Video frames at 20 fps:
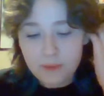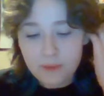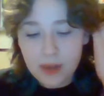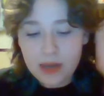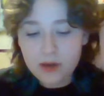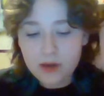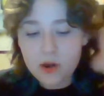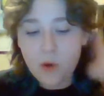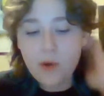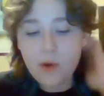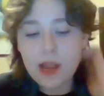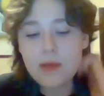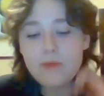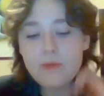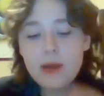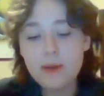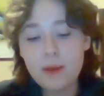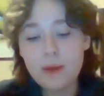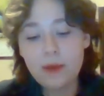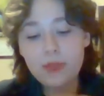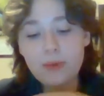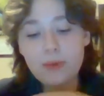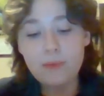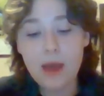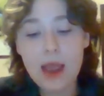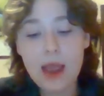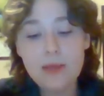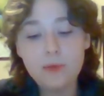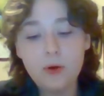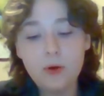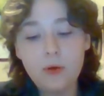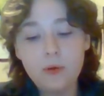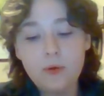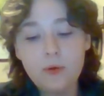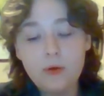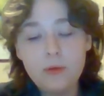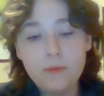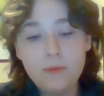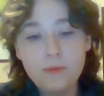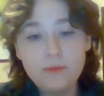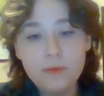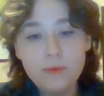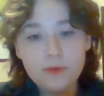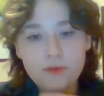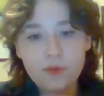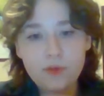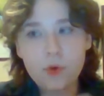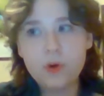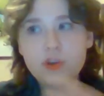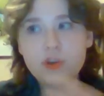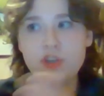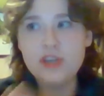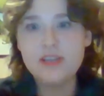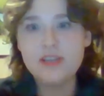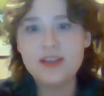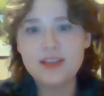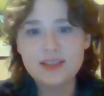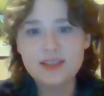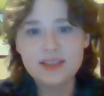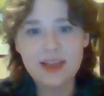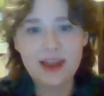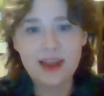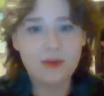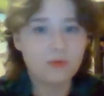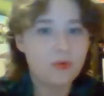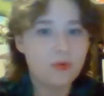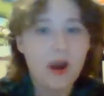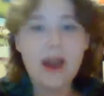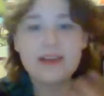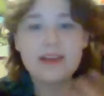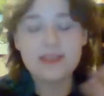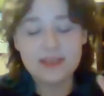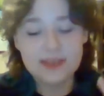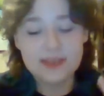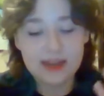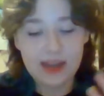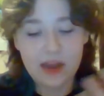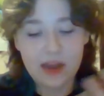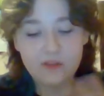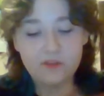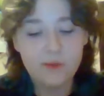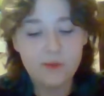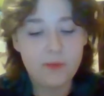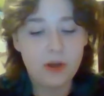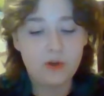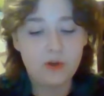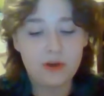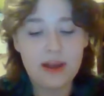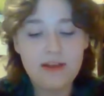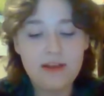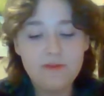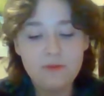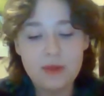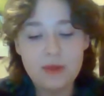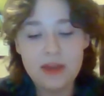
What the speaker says: But knowing a bit about the Bible, before Jesus like rises again from the grave,